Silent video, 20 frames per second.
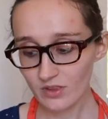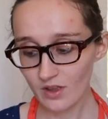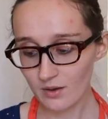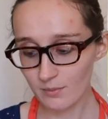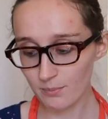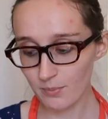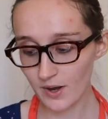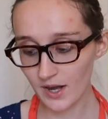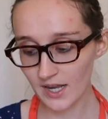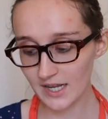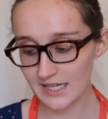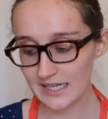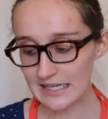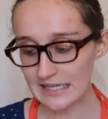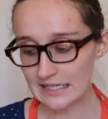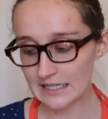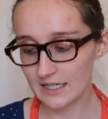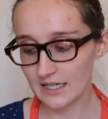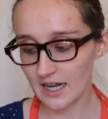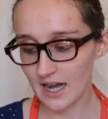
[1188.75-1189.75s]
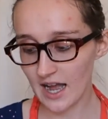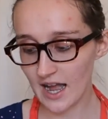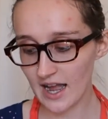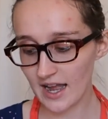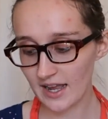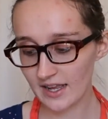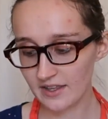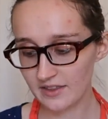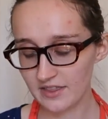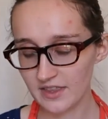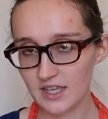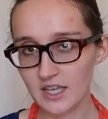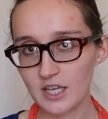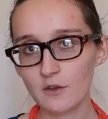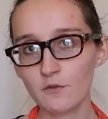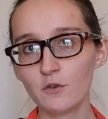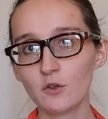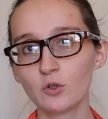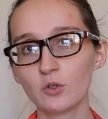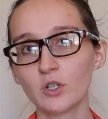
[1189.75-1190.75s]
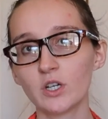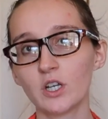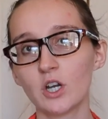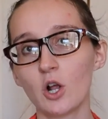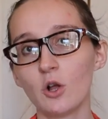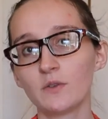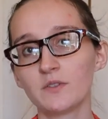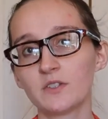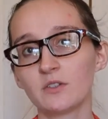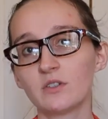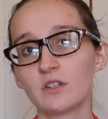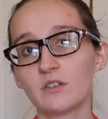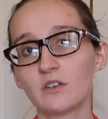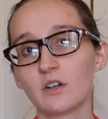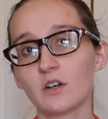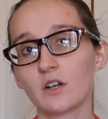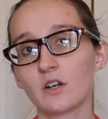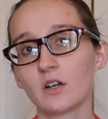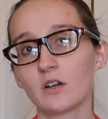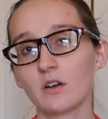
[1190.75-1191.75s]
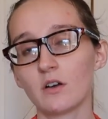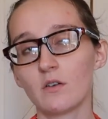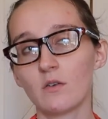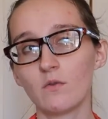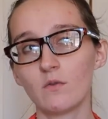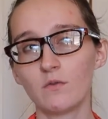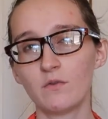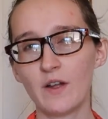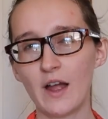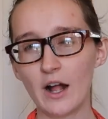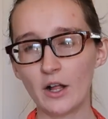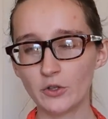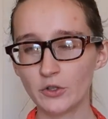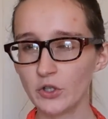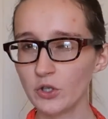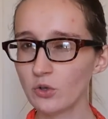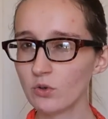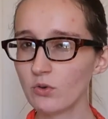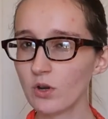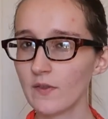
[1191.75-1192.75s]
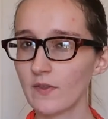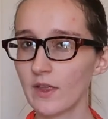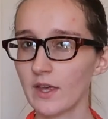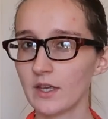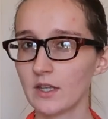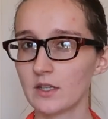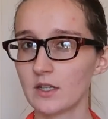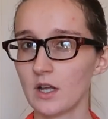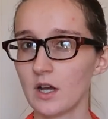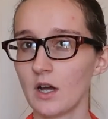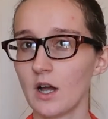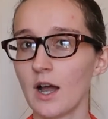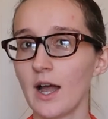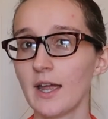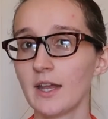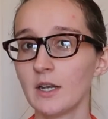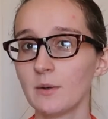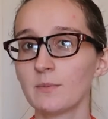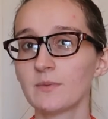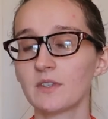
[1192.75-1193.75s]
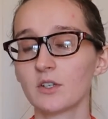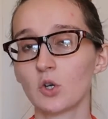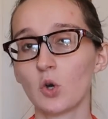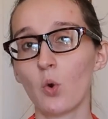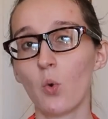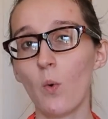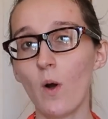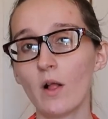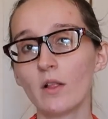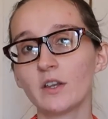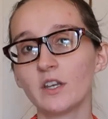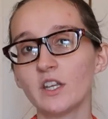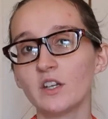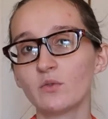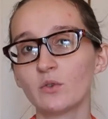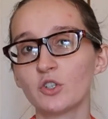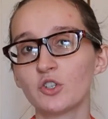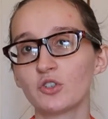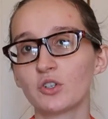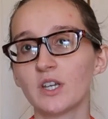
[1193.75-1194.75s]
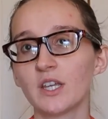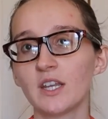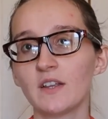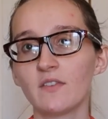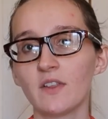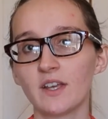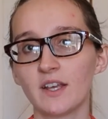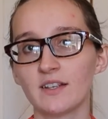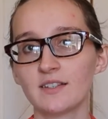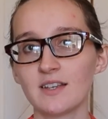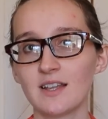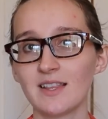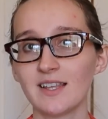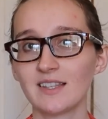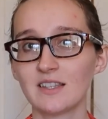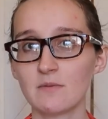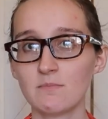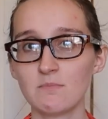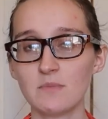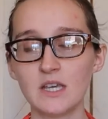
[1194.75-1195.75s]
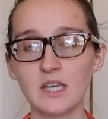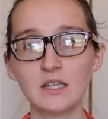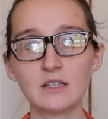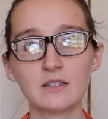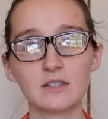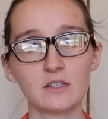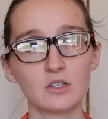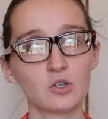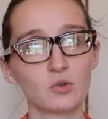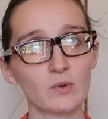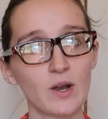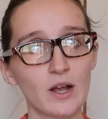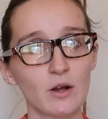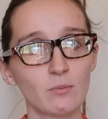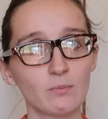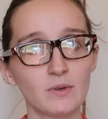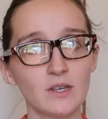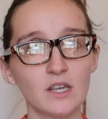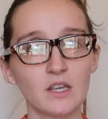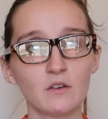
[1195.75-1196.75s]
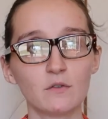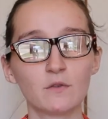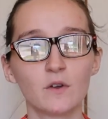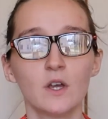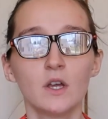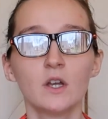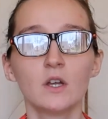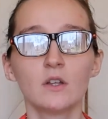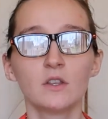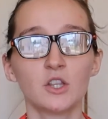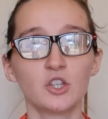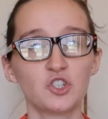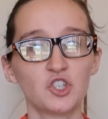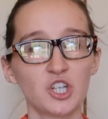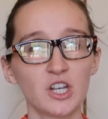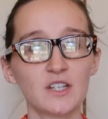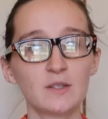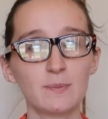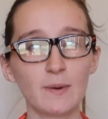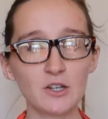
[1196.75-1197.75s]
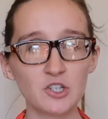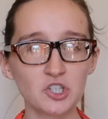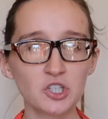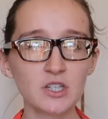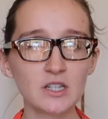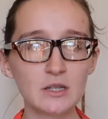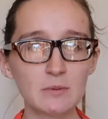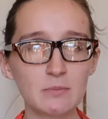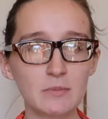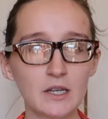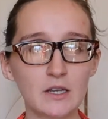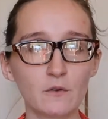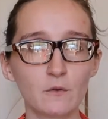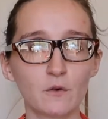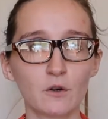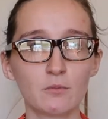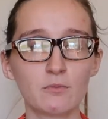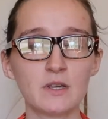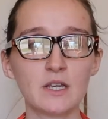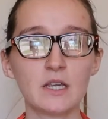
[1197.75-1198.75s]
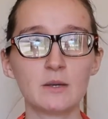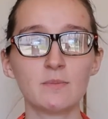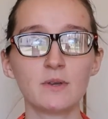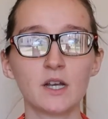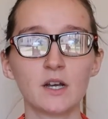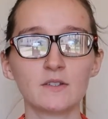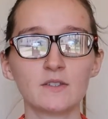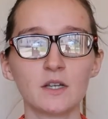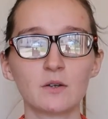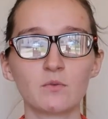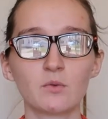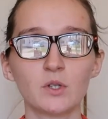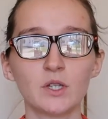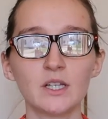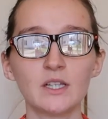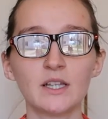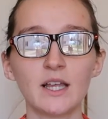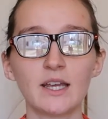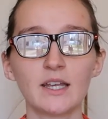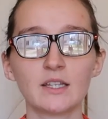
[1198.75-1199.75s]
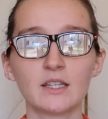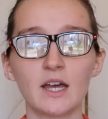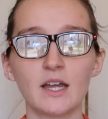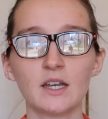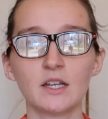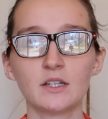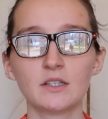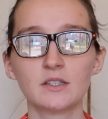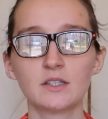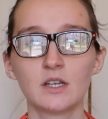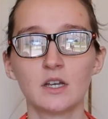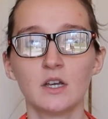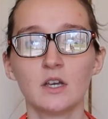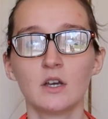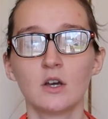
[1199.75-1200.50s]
But I think if you look at also the value and like the items, the quality of what you're getting. Like I said, like the meats, the ground beef, especially the meat for me, because I really like that it's